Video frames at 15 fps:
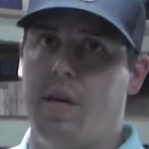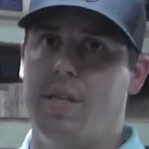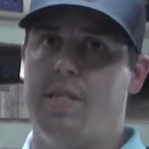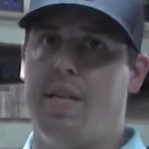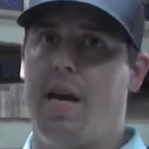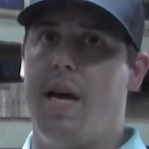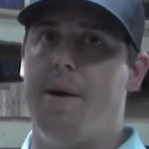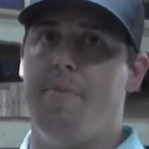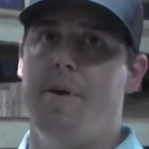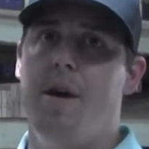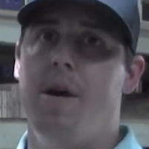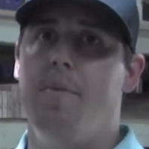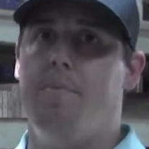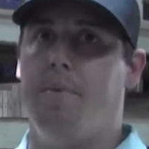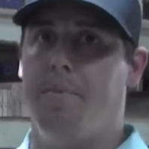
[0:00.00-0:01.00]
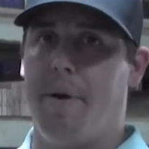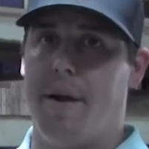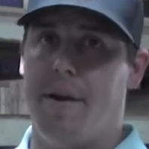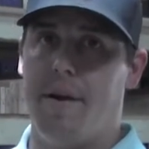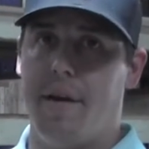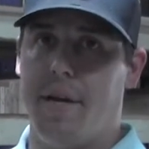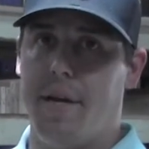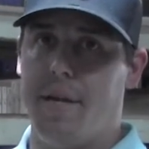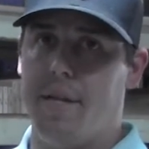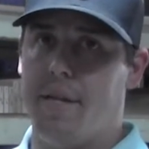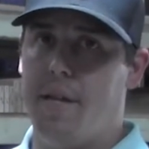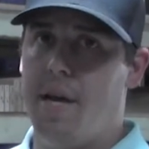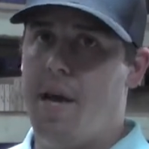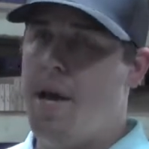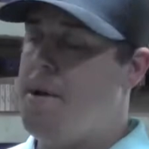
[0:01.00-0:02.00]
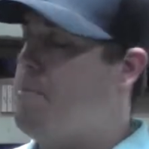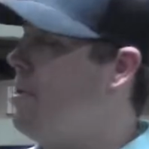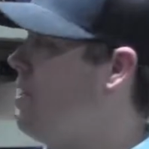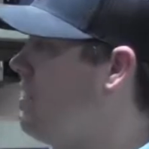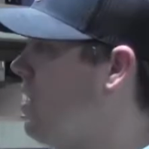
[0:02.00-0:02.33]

less time preparing it, but it's